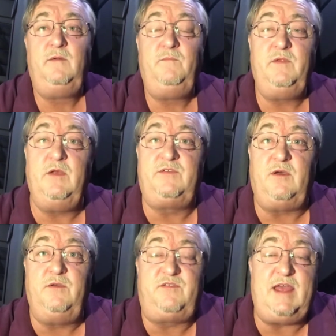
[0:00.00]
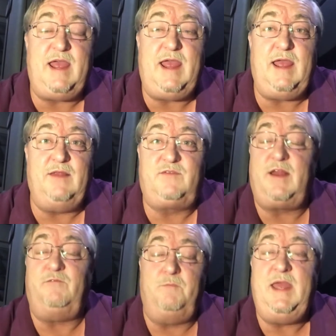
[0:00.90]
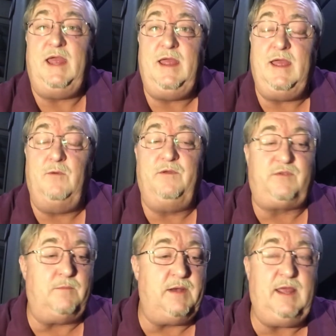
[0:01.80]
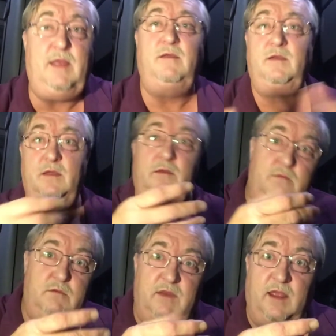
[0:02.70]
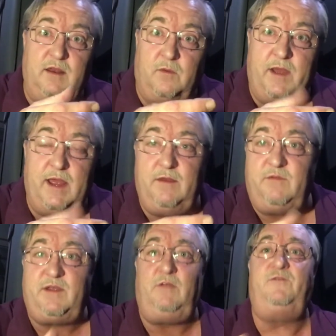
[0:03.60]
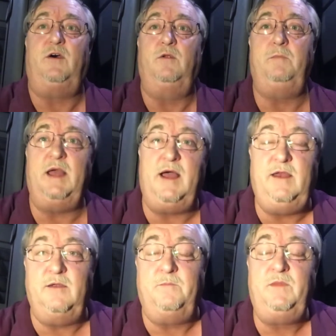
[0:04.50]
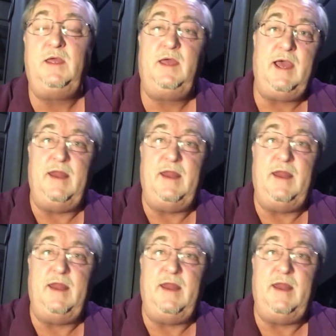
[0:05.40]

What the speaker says: No, so say, instead of me, it was somebody dinking away on their cell phone behind them, and